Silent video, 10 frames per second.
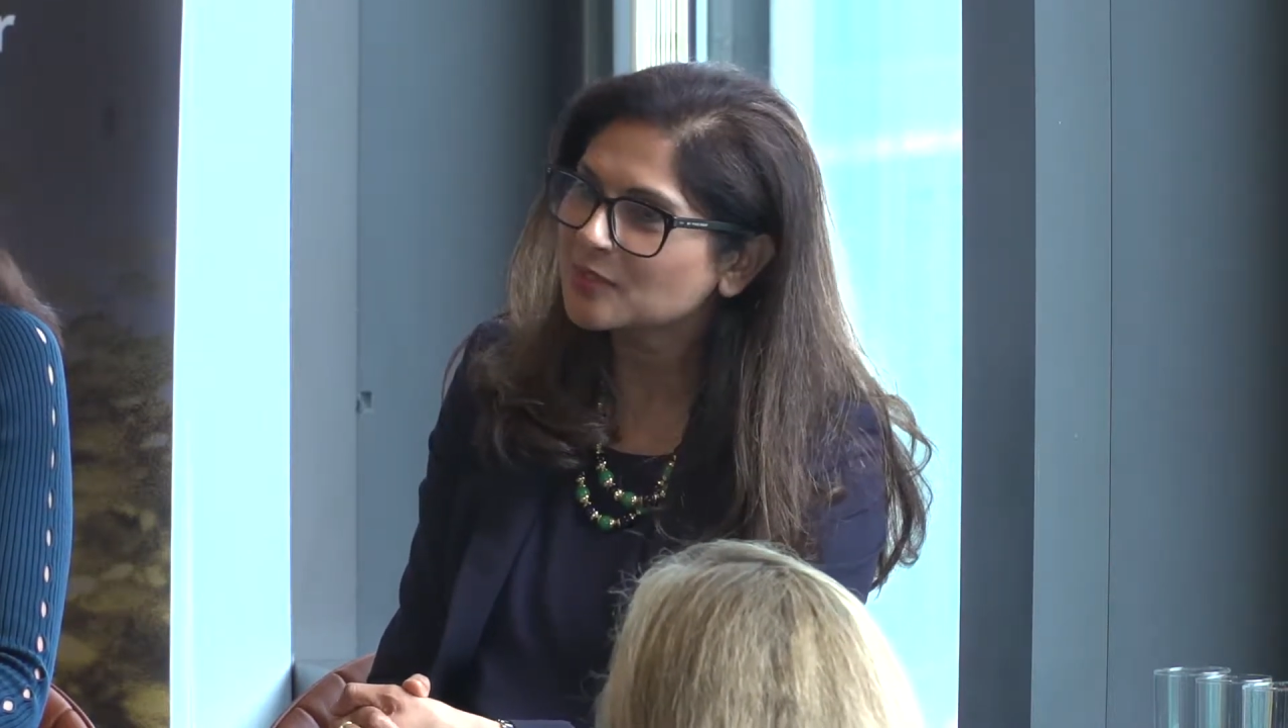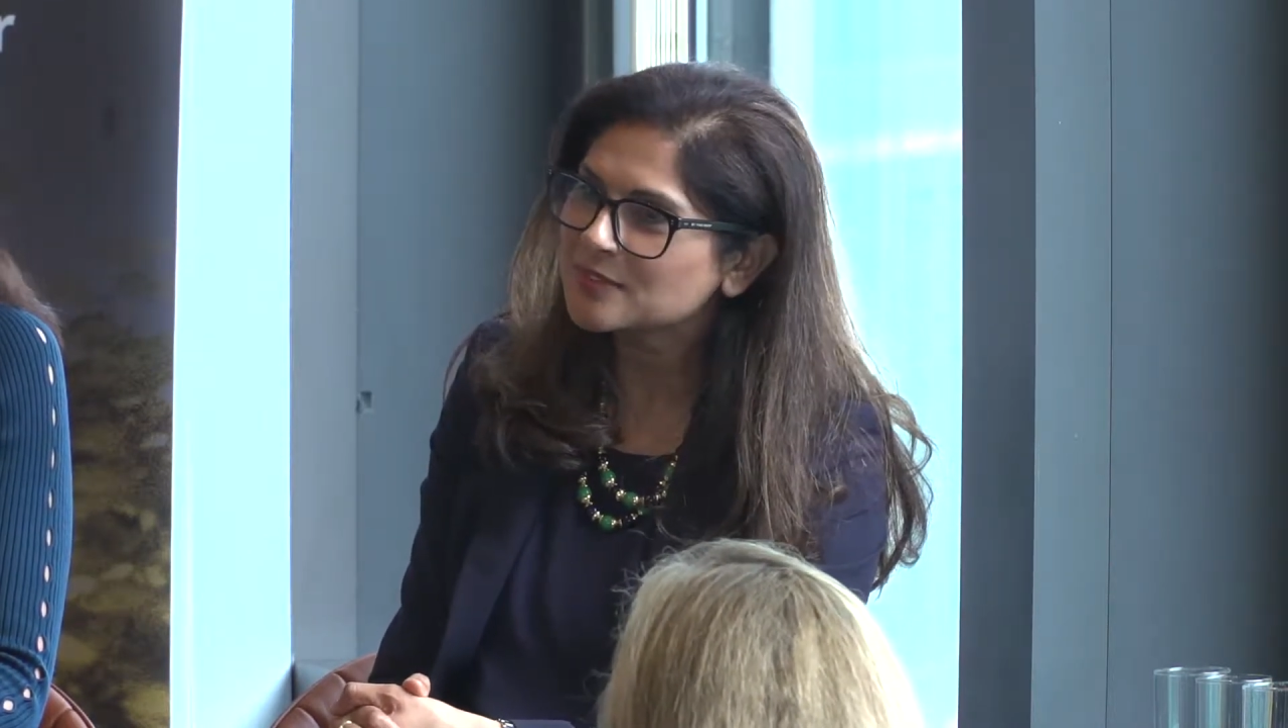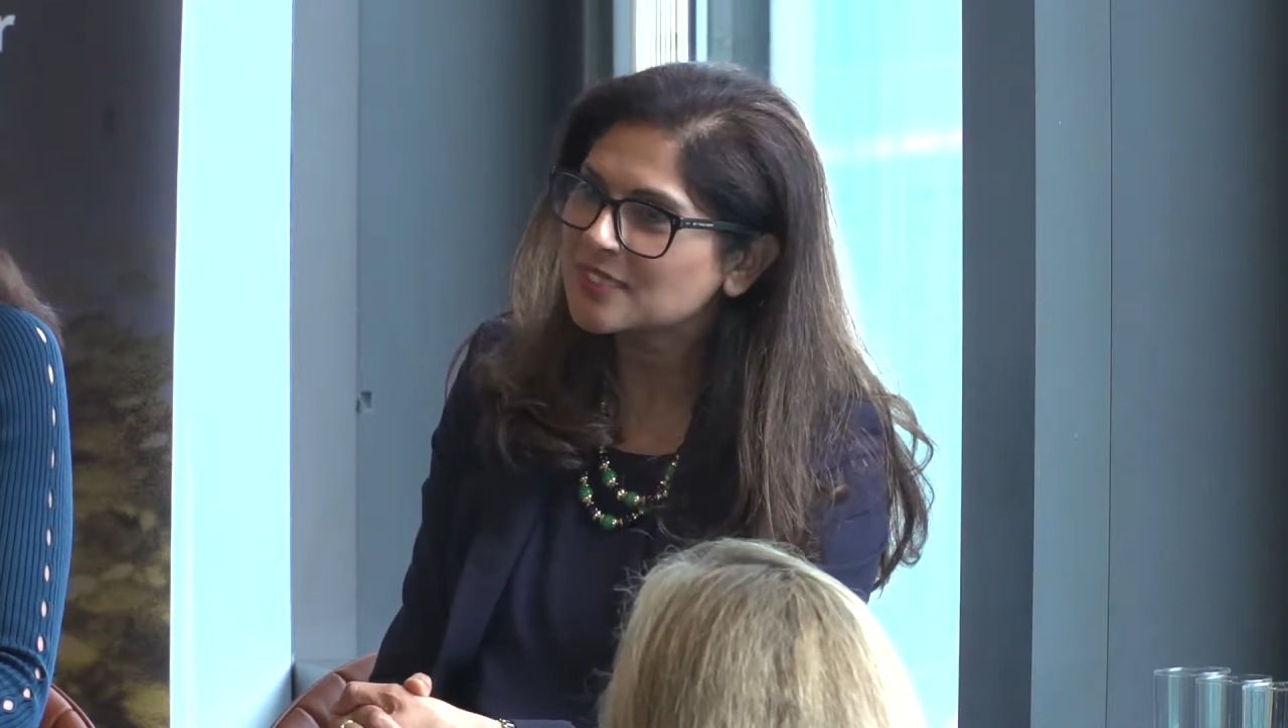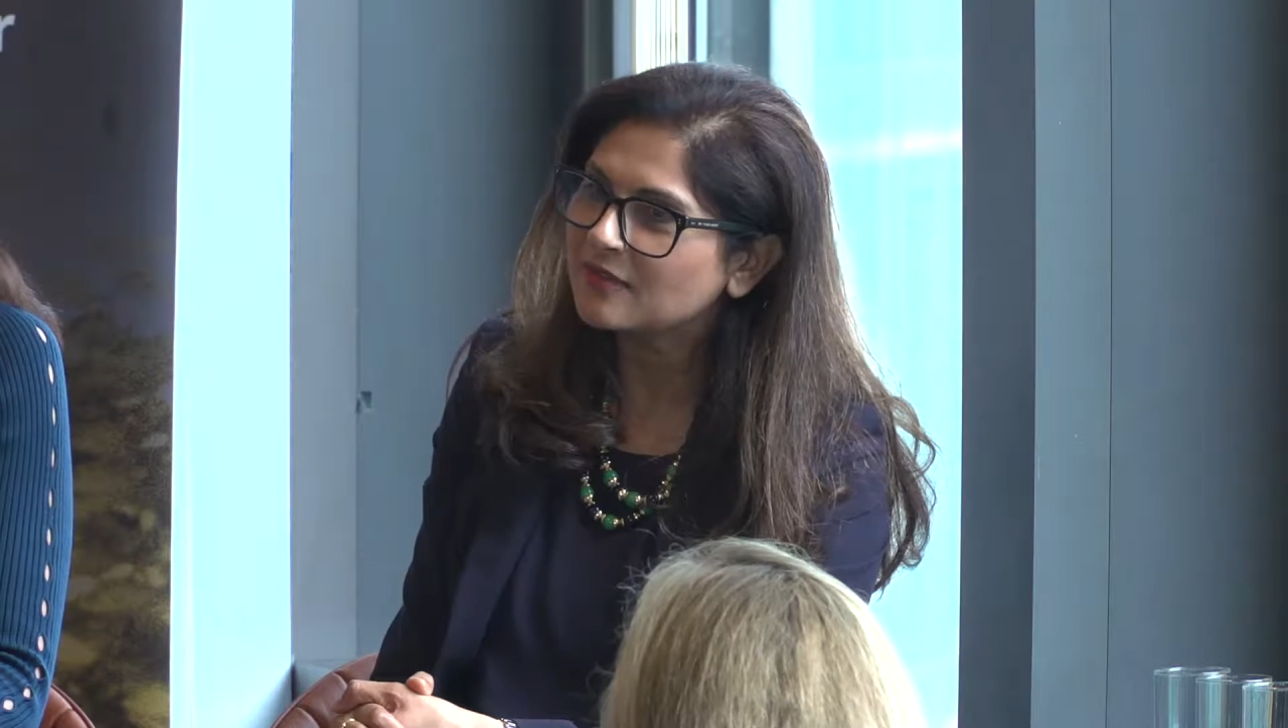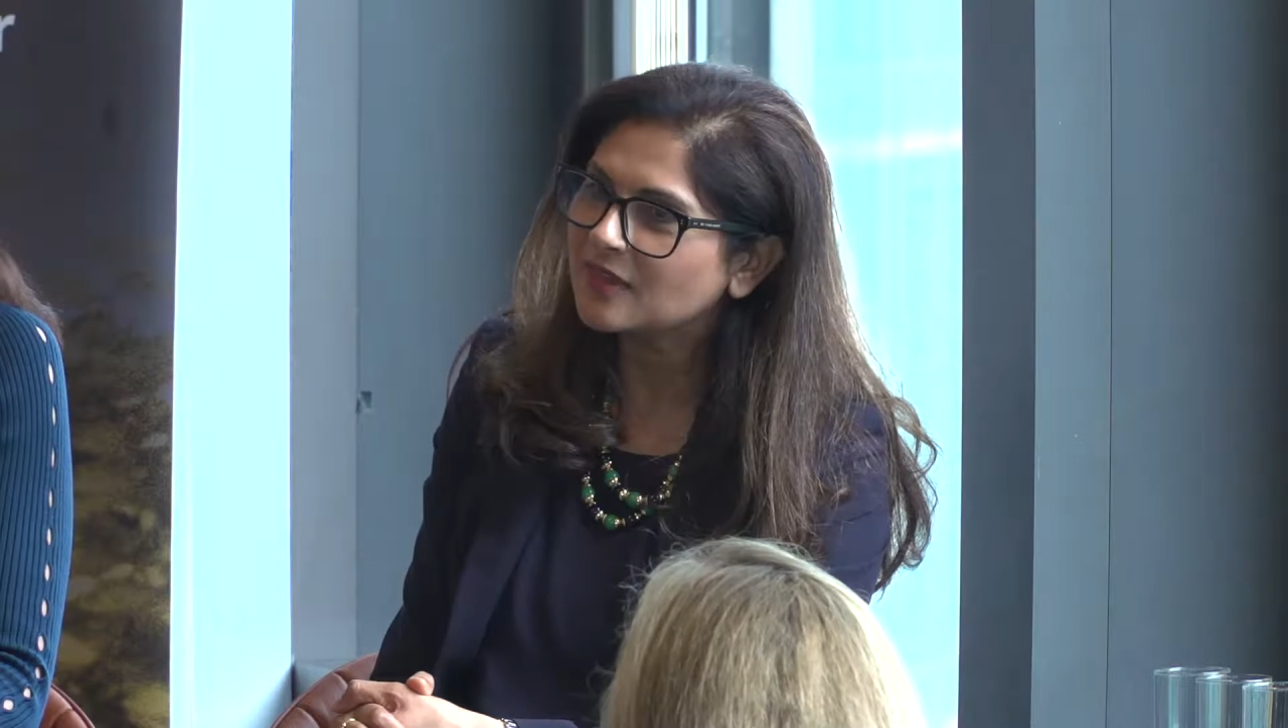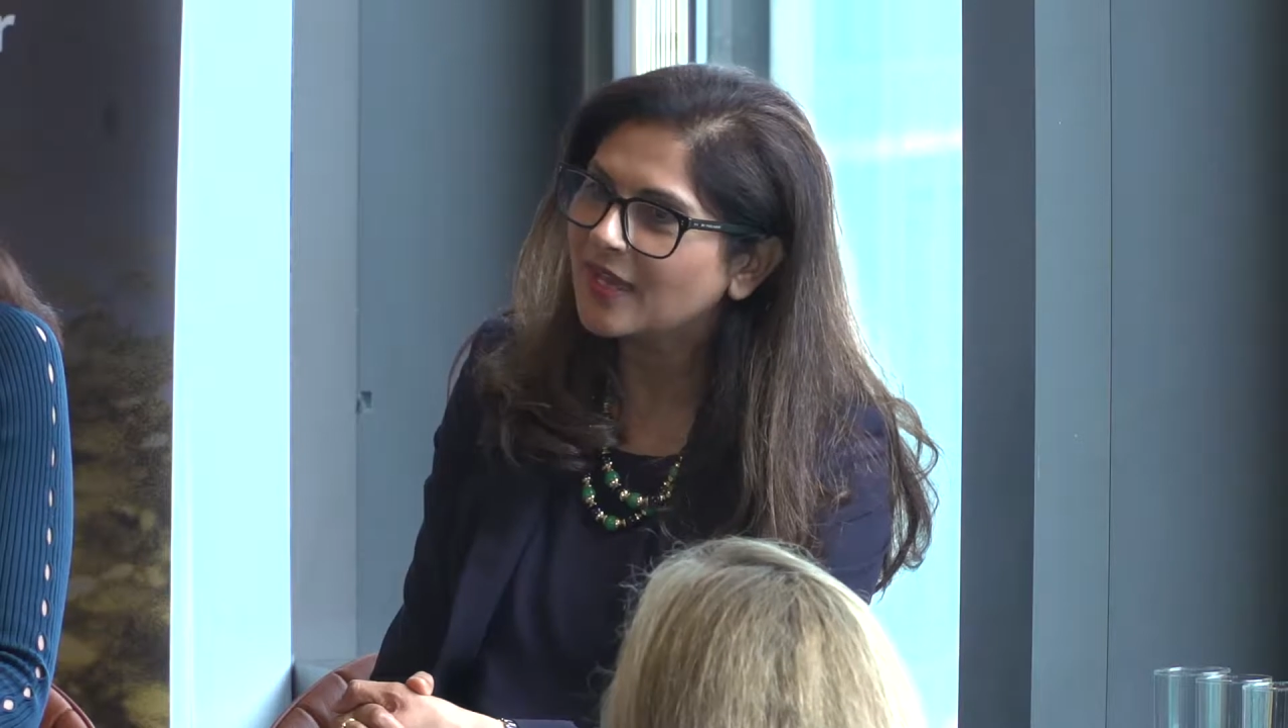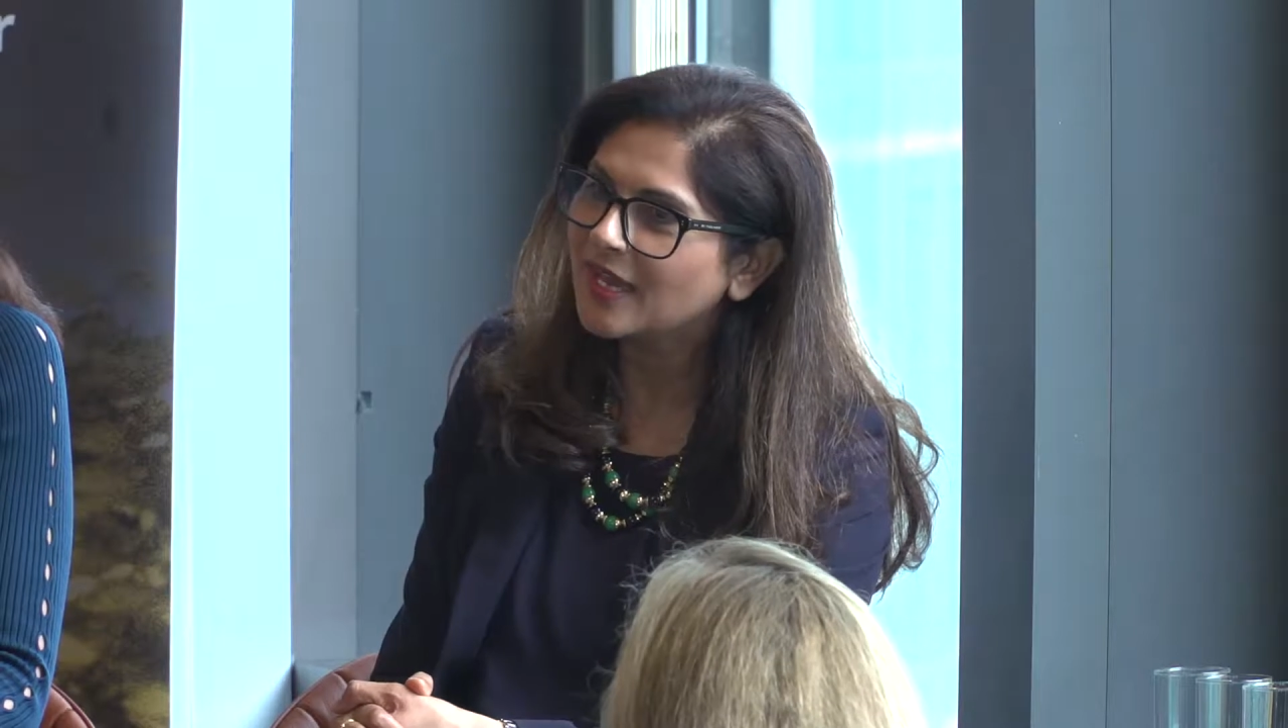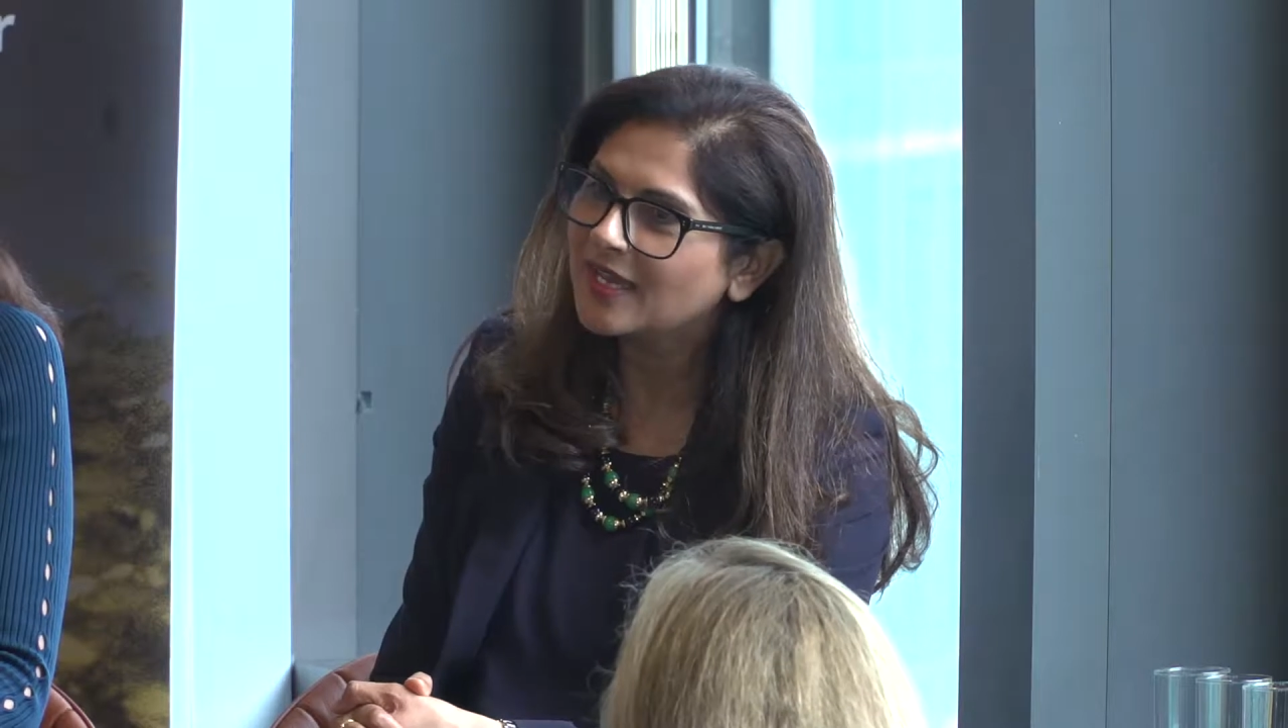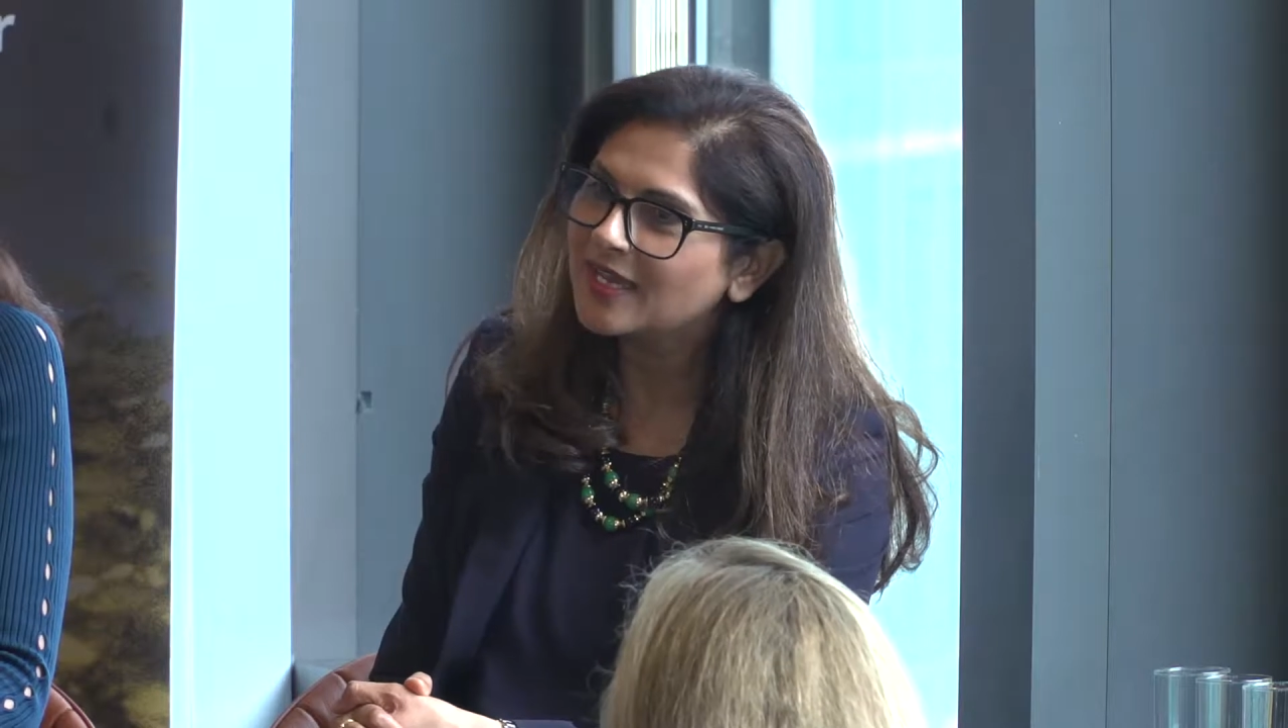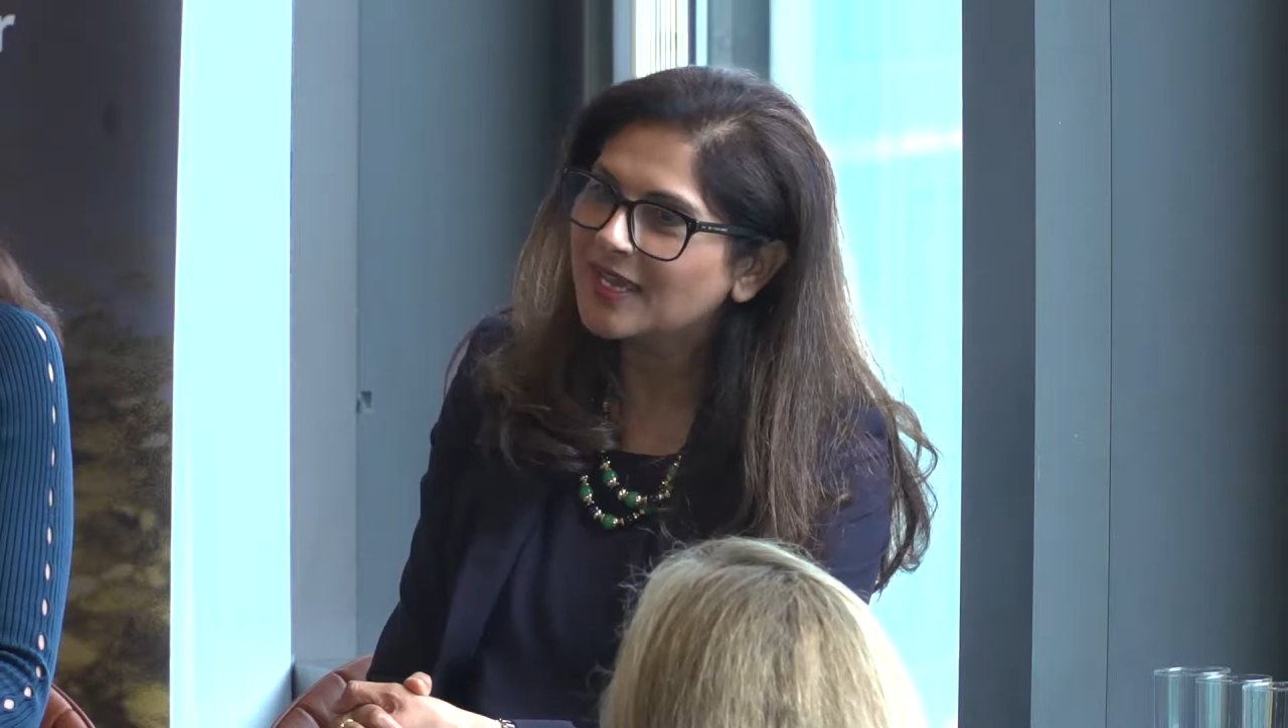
who was never there